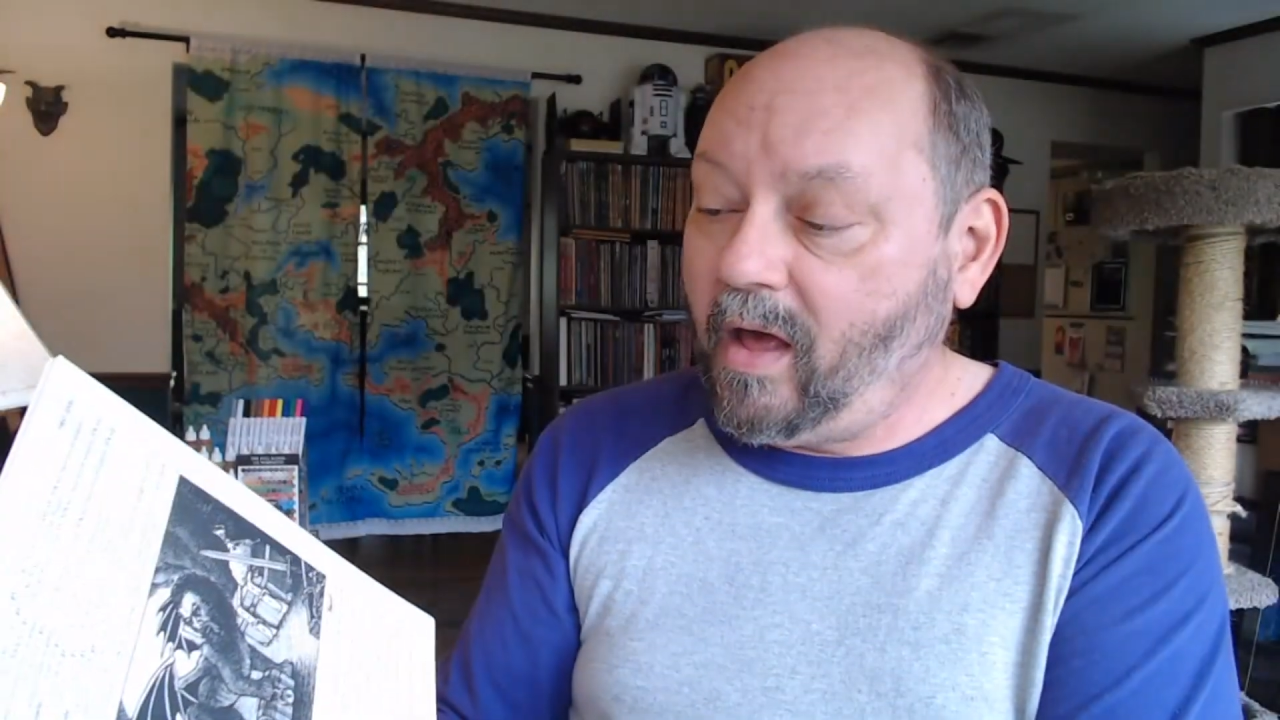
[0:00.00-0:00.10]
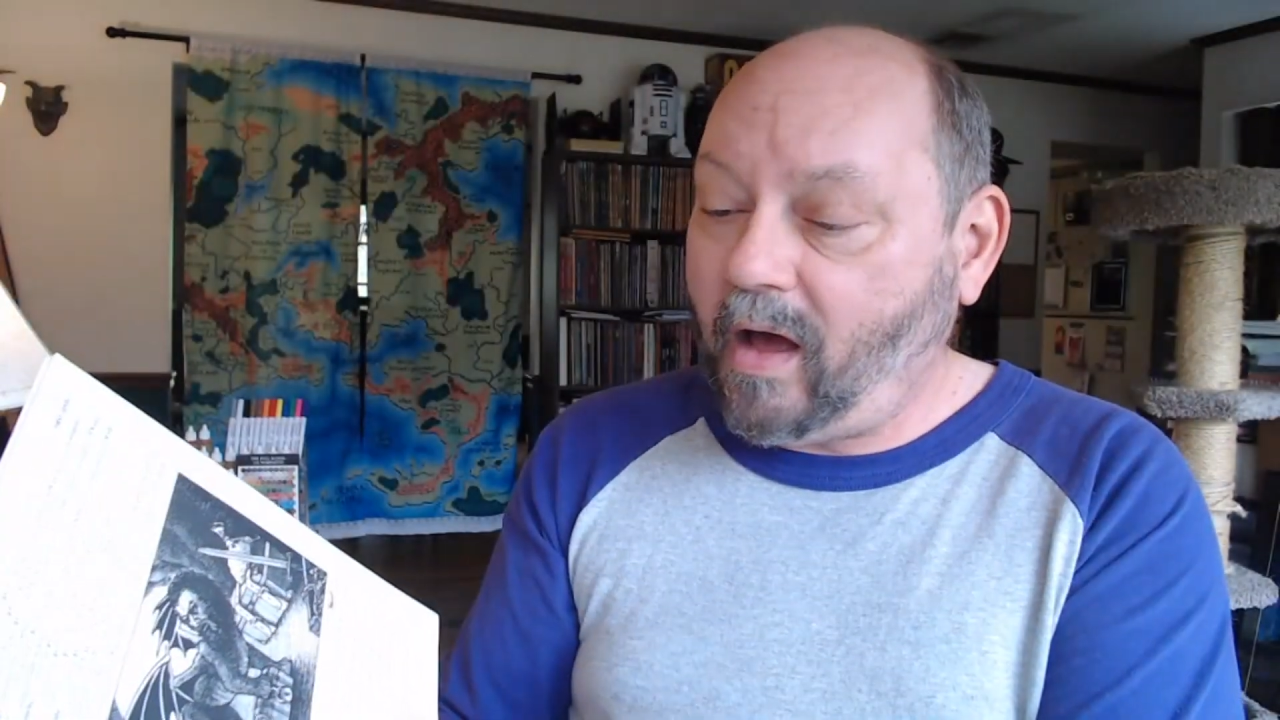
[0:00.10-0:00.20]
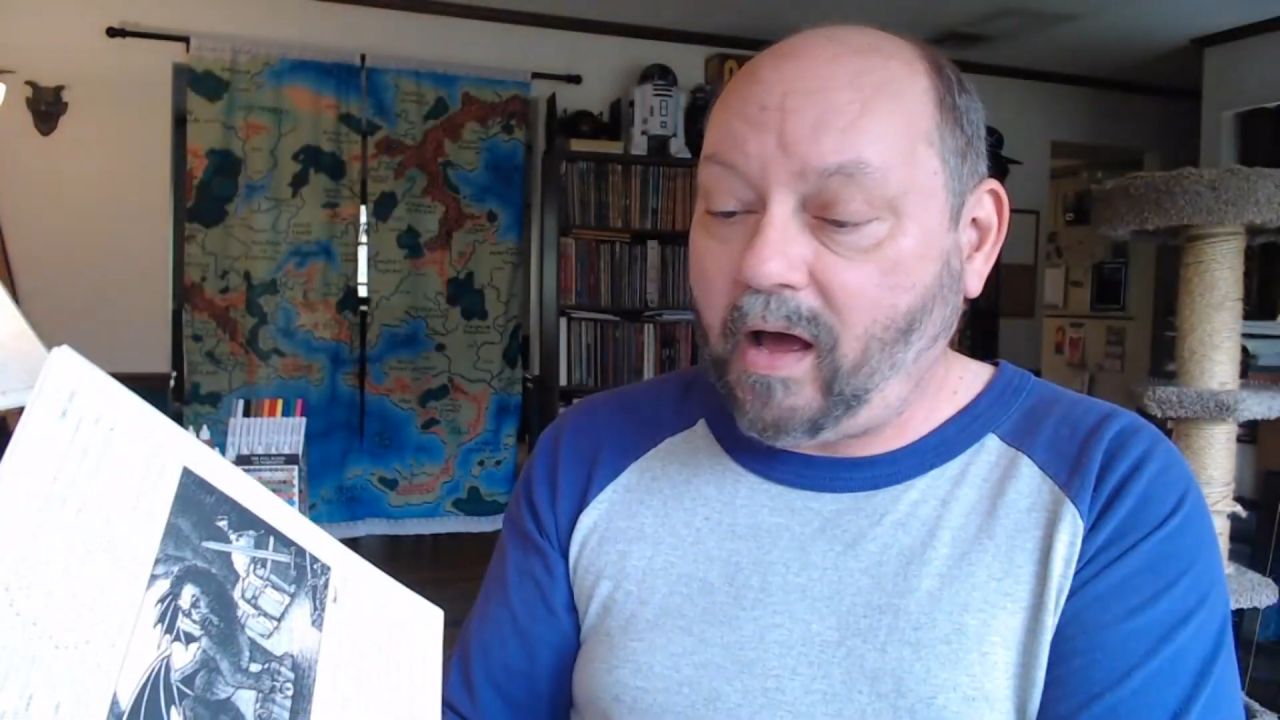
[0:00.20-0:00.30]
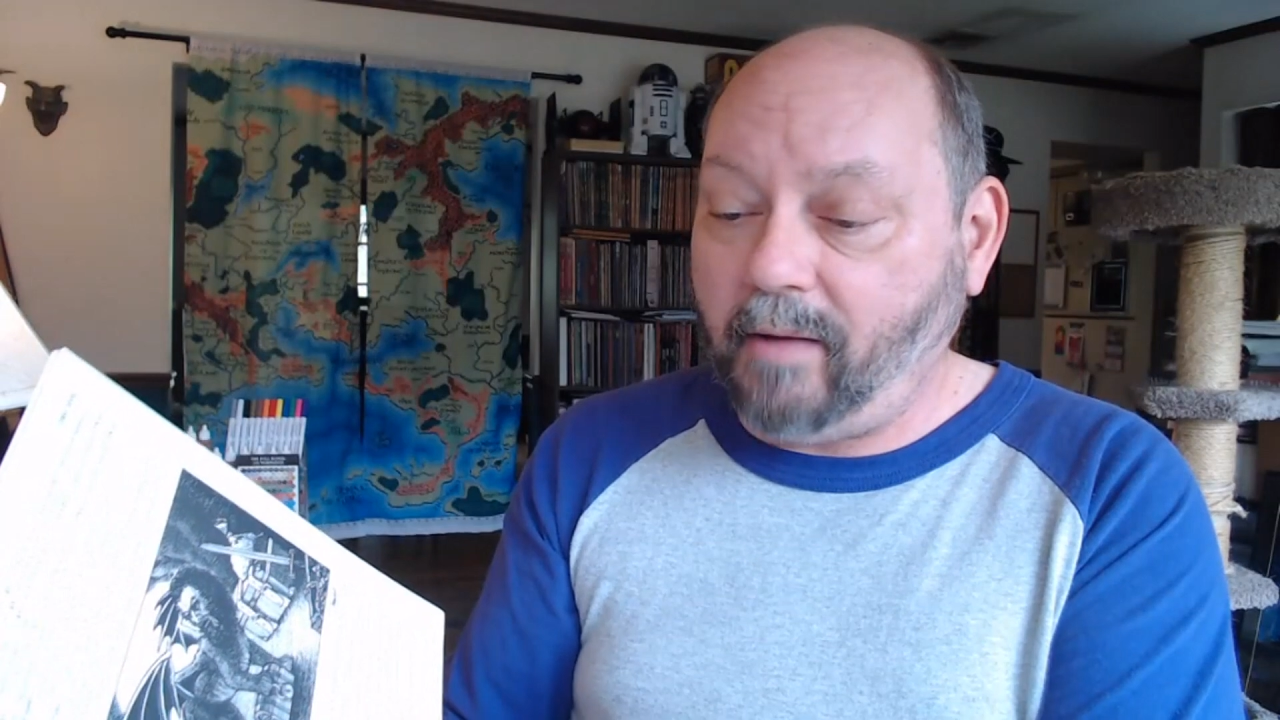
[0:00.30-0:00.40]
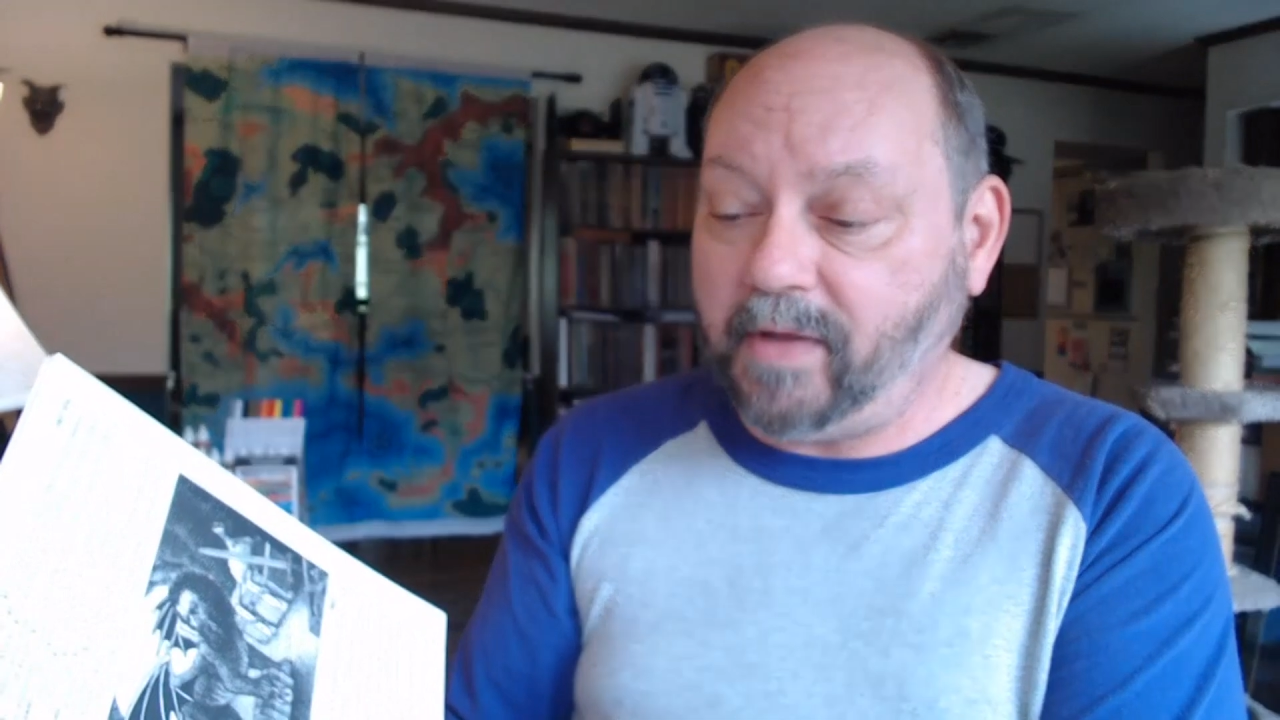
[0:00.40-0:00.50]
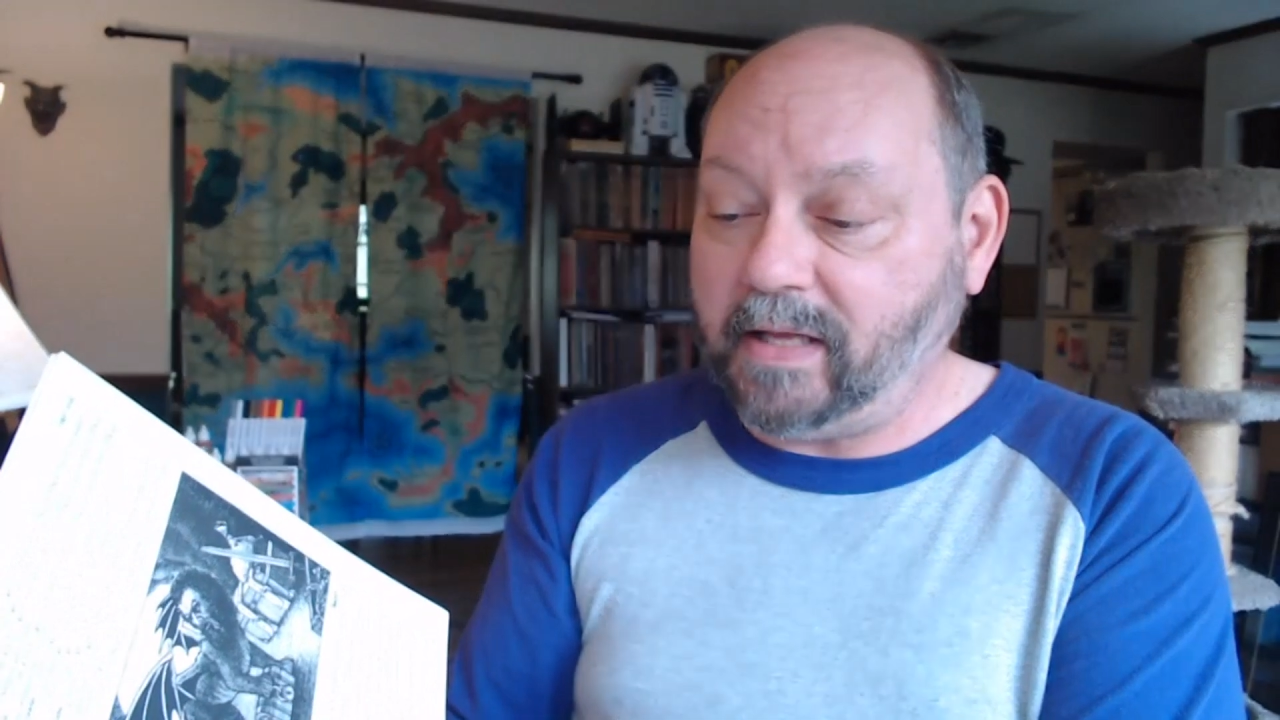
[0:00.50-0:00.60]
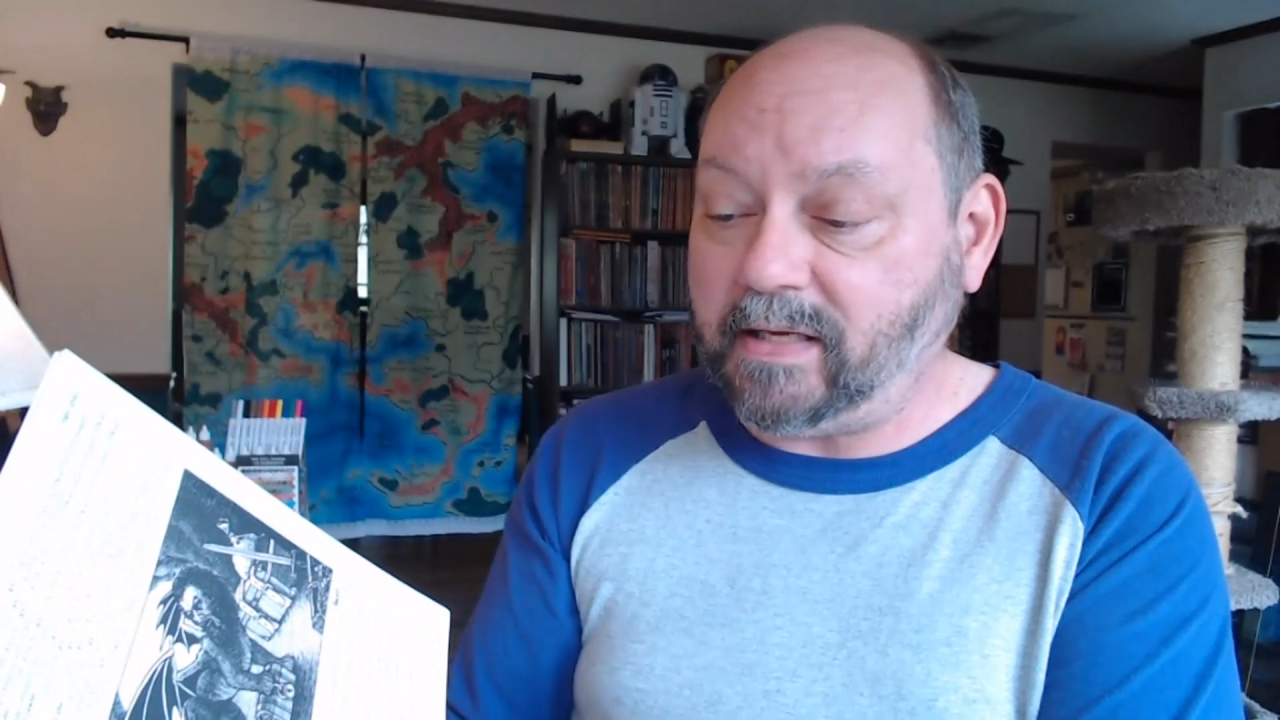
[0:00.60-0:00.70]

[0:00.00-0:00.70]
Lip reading: it